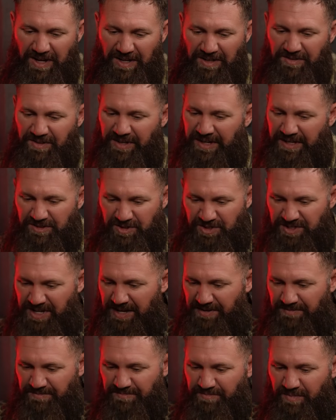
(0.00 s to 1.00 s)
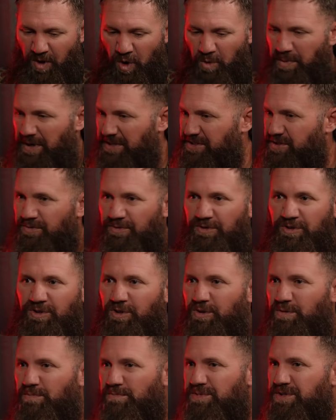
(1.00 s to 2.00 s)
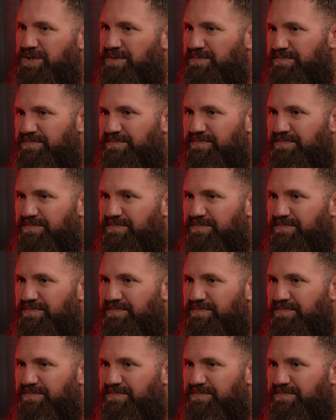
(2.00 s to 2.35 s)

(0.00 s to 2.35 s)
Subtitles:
like it just had a whole bunch of rooms and